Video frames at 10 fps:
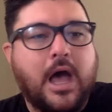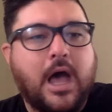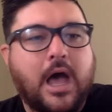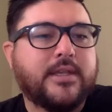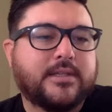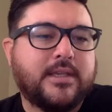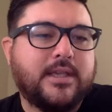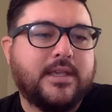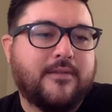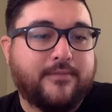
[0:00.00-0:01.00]

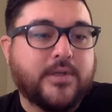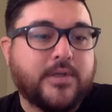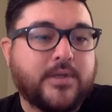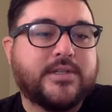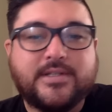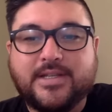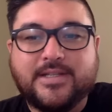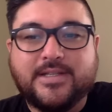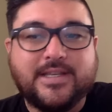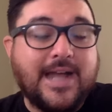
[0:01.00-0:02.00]
Obviously, at first, it's a